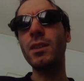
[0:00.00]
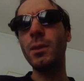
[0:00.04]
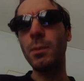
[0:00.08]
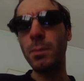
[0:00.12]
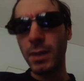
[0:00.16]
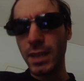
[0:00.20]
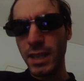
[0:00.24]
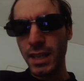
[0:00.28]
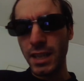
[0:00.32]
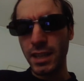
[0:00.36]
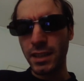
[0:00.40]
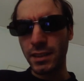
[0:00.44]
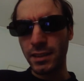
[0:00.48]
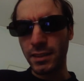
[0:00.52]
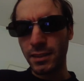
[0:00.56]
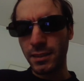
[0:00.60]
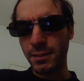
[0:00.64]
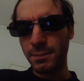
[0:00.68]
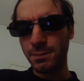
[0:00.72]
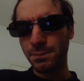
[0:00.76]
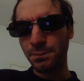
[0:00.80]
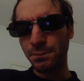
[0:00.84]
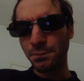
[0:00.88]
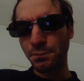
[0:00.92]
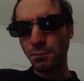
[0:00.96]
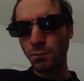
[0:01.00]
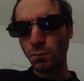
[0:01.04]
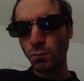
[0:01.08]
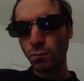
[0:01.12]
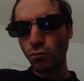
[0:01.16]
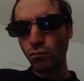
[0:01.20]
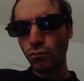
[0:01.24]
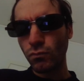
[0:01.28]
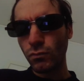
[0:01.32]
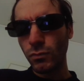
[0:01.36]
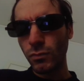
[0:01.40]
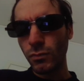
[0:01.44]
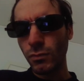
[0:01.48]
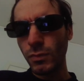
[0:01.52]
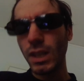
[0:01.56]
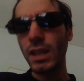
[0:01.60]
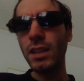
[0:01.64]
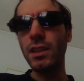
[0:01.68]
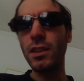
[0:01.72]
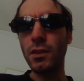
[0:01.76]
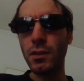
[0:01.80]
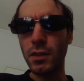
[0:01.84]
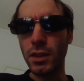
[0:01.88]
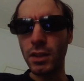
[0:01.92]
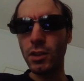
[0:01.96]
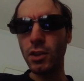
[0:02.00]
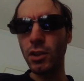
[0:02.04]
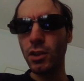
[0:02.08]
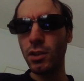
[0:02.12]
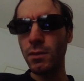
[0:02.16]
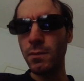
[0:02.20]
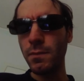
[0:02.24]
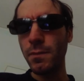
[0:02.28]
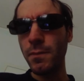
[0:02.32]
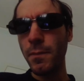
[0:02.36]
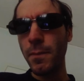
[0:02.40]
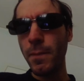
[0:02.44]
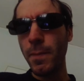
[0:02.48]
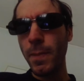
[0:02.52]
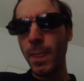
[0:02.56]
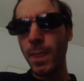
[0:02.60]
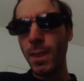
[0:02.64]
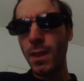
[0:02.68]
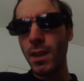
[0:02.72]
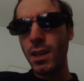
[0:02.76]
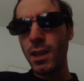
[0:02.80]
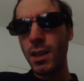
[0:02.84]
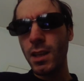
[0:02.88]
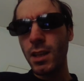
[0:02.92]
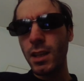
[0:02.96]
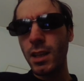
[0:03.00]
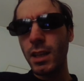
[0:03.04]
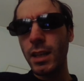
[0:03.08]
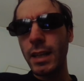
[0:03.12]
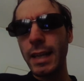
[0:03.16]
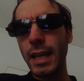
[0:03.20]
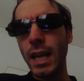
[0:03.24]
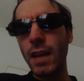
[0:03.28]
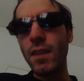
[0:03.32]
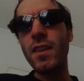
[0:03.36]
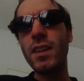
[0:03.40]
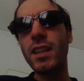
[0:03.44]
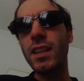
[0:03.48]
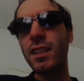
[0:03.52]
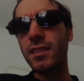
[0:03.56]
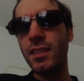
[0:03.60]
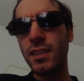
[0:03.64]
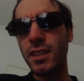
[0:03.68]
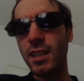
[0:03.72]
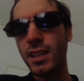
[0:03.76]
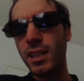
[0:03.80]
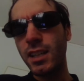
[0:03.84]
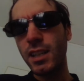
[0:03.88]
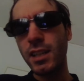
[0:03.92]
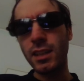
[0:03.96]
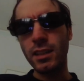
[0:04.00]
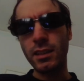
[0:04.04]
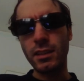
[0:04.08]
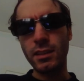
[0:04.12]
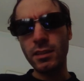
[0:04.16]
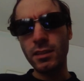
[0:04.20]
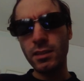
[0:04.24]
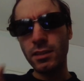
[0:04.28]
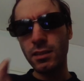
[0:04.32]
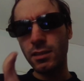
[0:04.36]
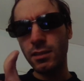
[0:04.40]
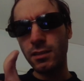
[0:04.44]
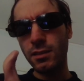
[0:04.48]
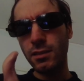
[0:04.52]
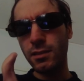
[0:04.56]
the plate and the video, have a great day again.